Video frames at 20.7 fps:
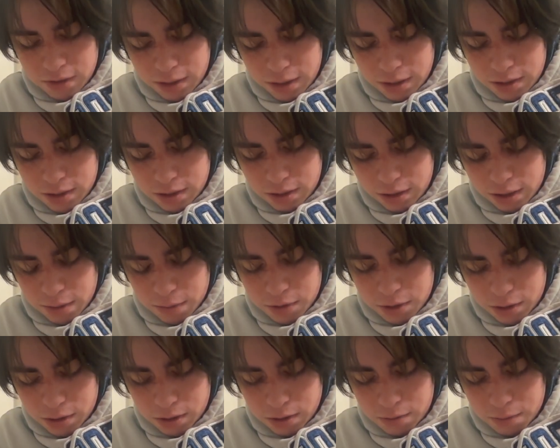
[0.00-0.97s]
these
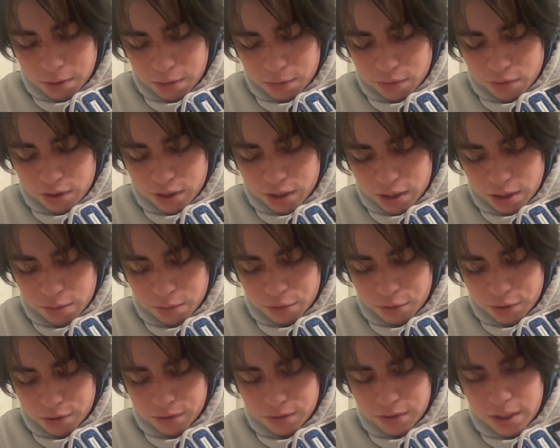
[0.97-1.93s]
exceptionally people cannot
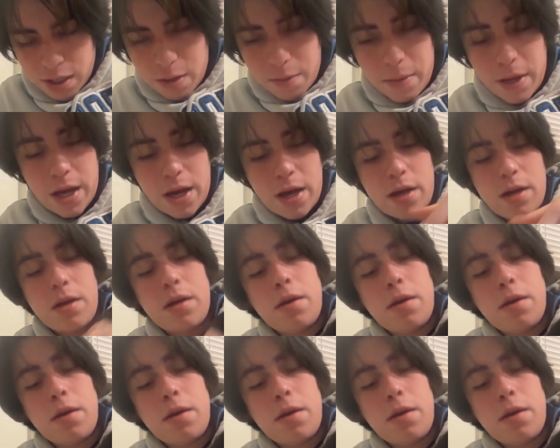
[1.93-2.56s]
produce them at